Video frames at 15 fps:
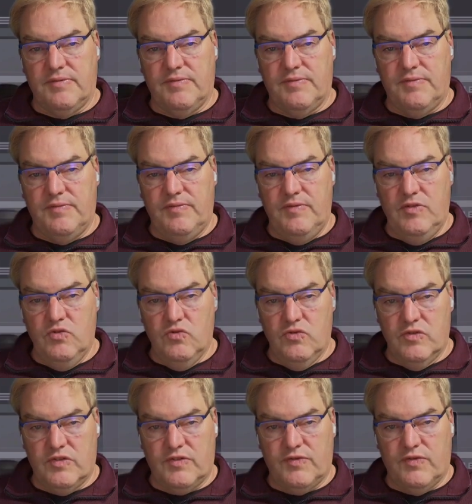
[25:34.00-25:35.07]

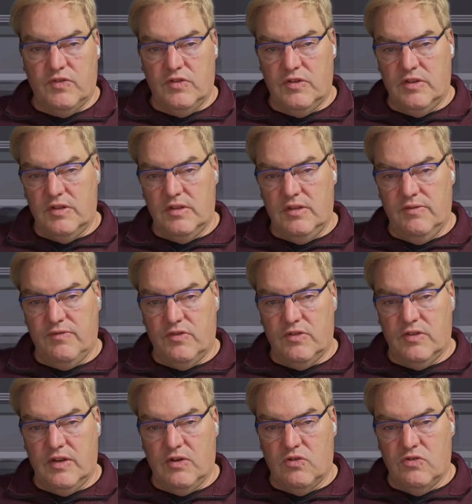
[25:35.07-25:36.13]
views for
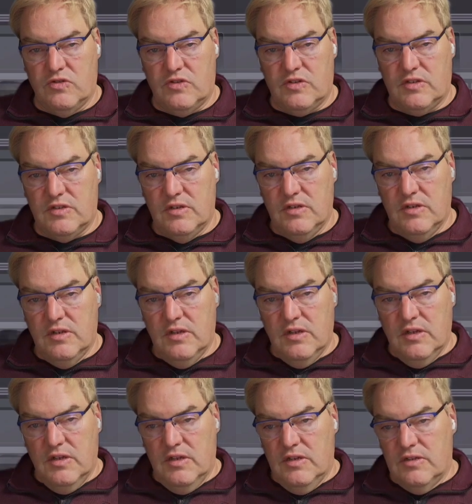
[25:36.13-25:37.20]
the host.
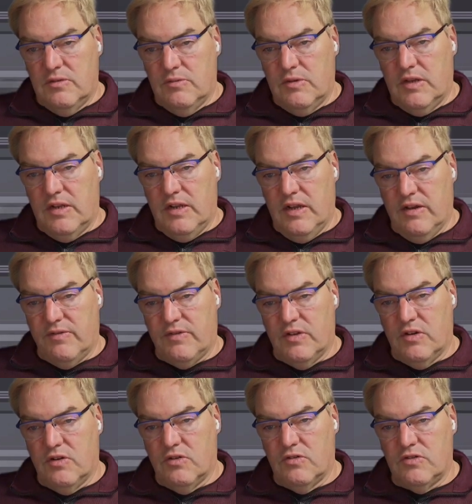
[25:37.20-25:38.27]
So we can have the
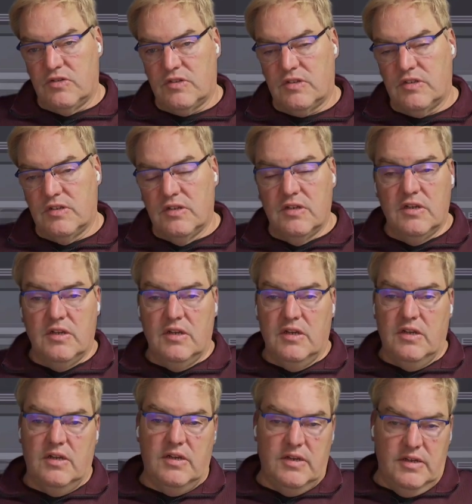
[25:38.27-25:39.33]
host
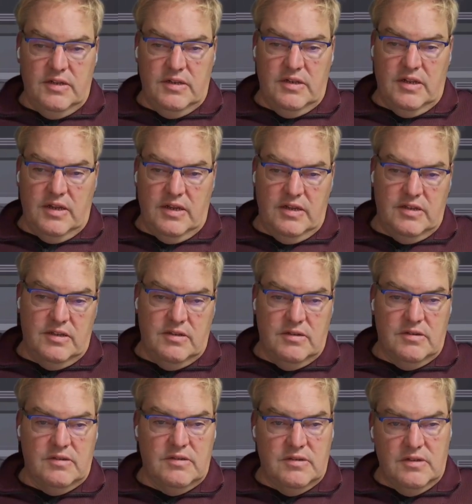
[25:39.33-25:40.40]
in a
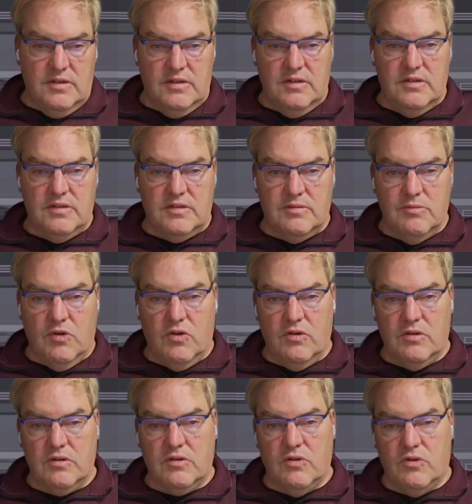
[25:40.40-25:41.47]
small
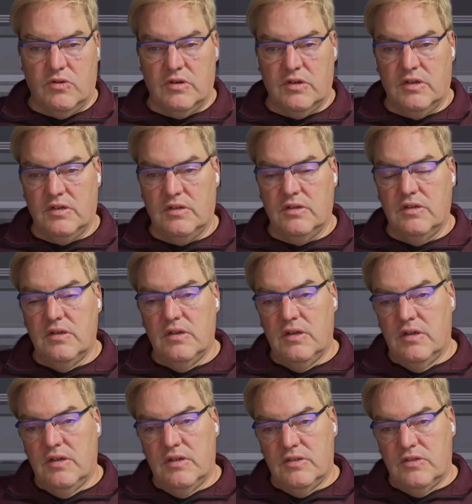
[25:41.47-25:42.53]
corner
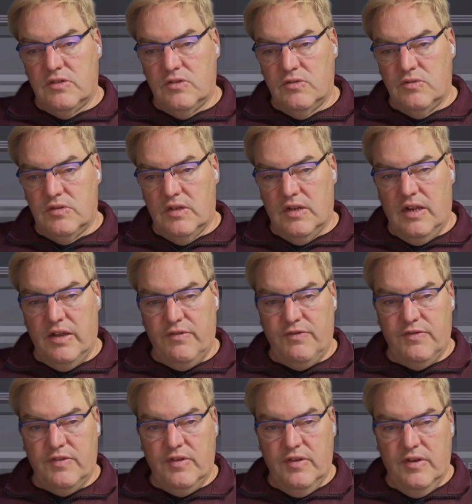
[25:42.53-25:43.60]
to the
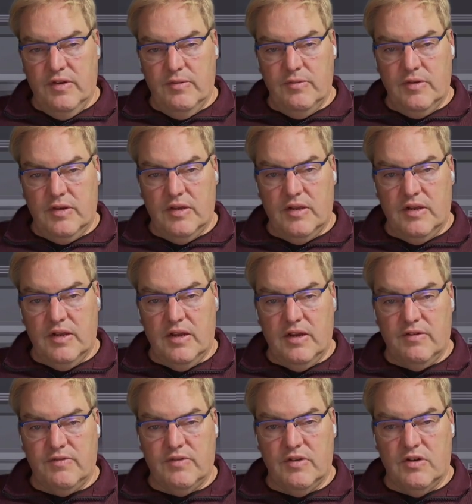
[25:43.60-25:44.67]
left. We can
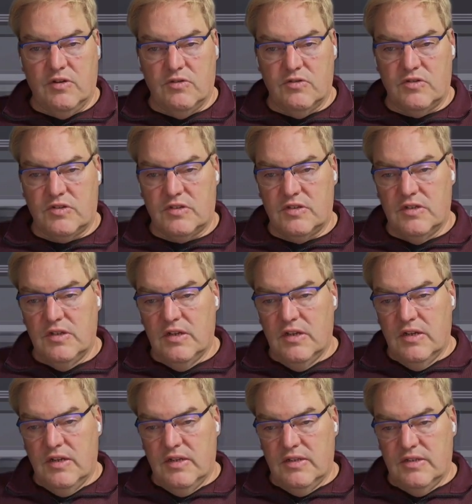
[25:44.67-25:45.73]
have the host
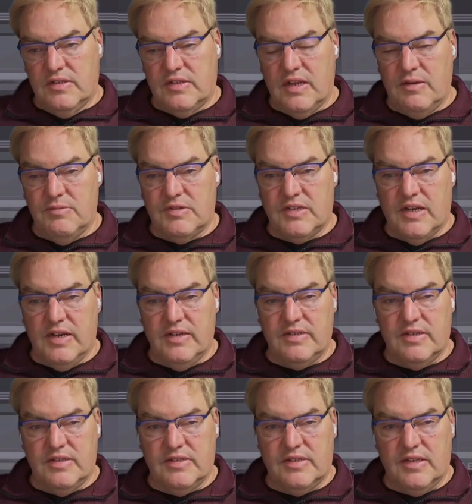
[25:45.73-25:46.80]
the same size
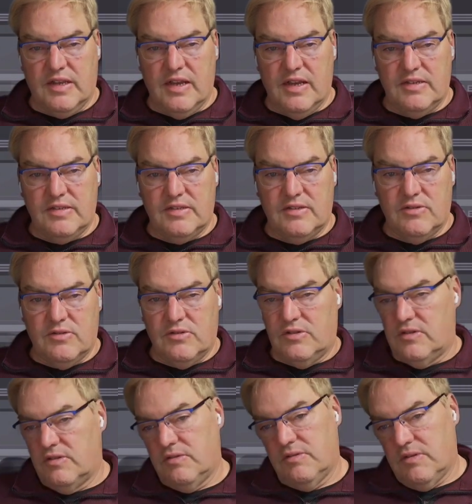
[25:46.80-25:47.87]
as the guest, or
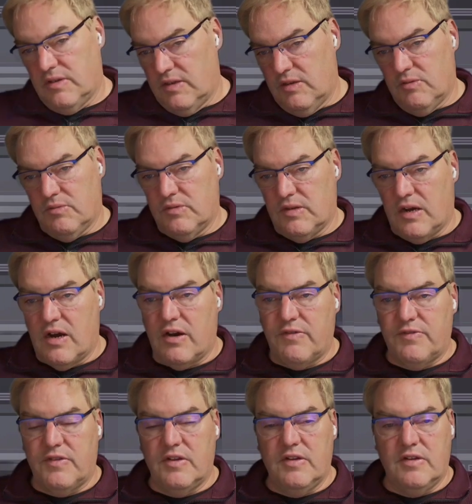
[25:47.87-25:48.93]
half
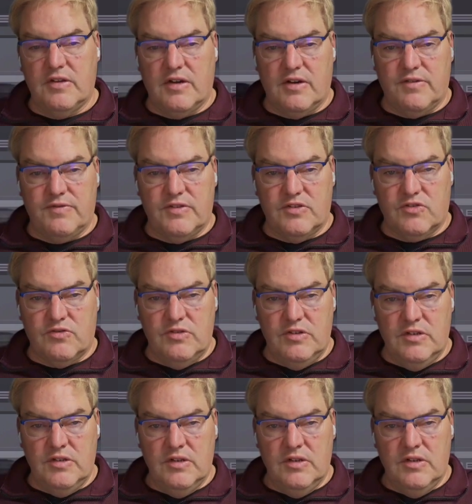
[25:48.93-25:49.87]
the screen.